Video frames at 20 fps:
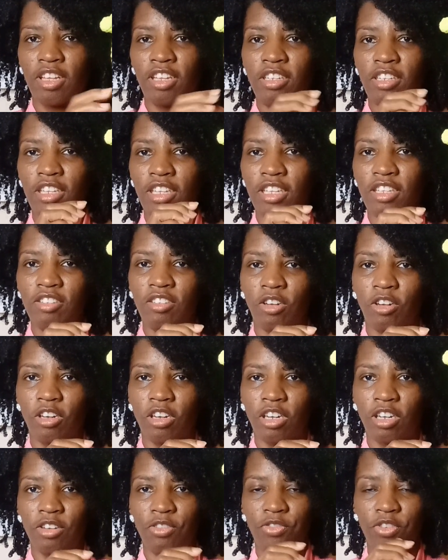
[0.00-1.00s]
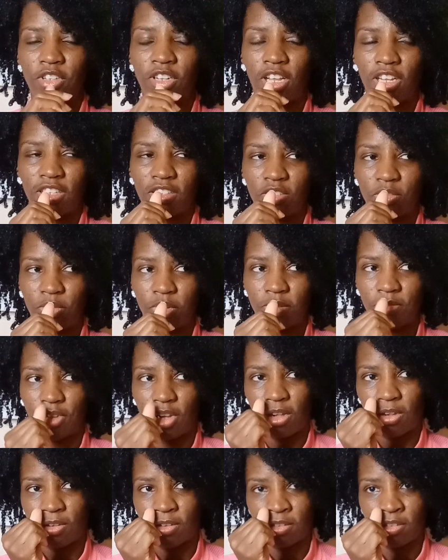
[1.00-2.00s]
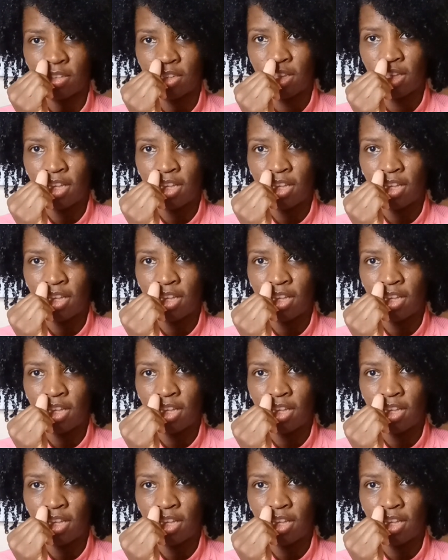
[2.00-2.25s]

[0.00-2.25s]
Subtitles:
these are for like $12.